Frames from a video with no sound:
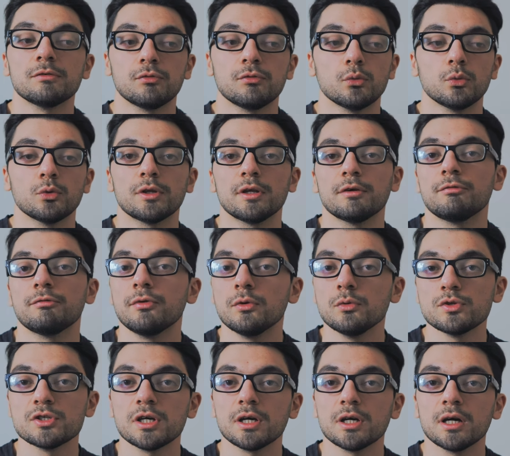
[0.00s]
for the
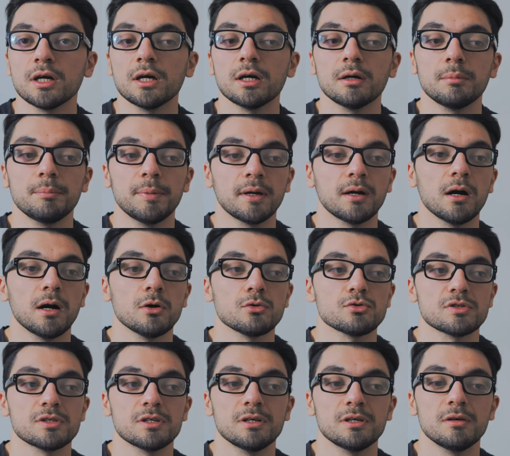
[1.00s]
future
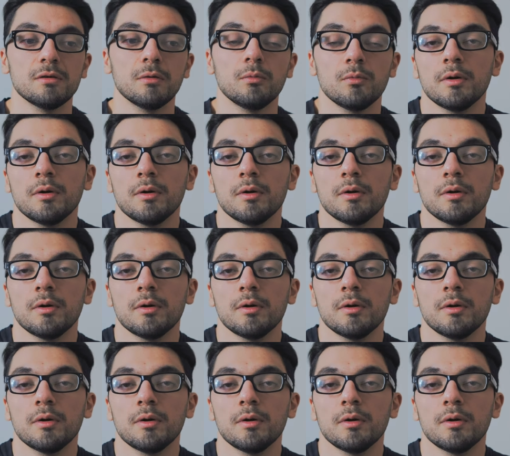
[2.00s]
because the